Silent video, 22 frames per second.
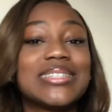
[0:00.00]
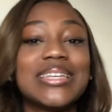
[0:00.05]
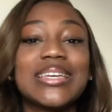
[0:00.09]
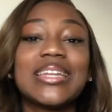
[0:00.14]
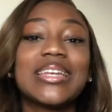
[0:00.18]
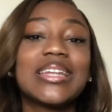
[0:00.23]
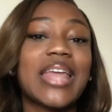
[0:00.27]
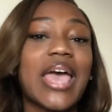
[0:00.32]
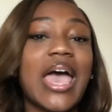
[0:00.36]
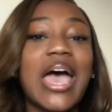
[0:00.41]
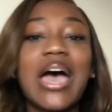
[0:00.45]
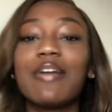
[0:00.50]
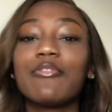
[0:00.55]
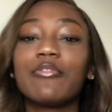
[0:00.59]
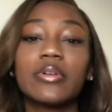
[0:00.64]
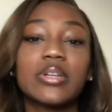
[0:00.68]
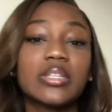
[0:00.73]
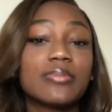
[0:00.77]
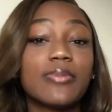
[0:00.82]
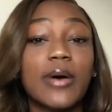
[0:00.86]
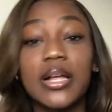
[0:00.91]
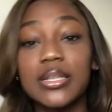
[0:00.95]
didn't have
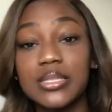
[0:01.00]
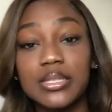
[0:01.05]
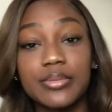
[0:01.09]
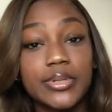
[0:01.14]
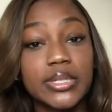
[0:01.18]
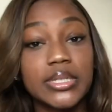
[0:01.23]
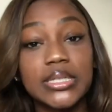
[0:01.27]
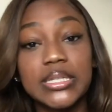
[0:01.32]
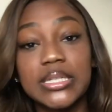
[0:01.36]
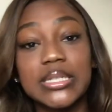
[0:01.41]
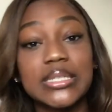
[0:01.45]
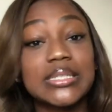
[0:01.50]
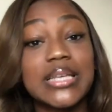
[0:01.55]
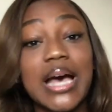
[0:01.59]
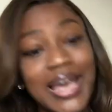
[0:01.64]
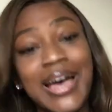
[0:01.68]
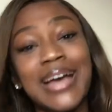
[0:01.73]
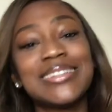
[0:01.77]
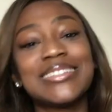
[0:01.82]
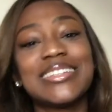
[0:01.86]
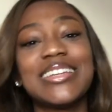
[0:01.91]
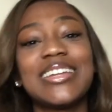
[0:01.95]
responsibilities.
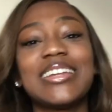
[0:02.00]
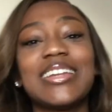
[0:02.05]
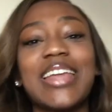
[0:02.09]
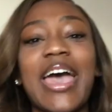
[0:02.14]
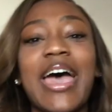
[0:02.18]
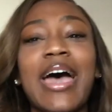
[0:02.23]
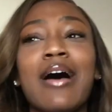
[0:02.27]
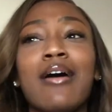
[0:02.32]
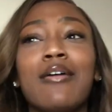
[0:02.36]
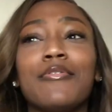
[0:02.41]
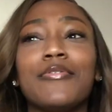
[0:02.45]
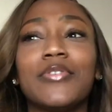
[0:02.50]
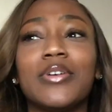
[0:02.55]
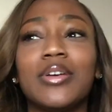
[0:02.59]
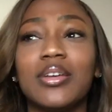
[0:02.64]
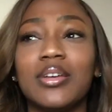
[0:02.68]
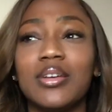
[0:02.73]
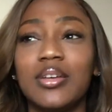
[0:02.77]
I didn't have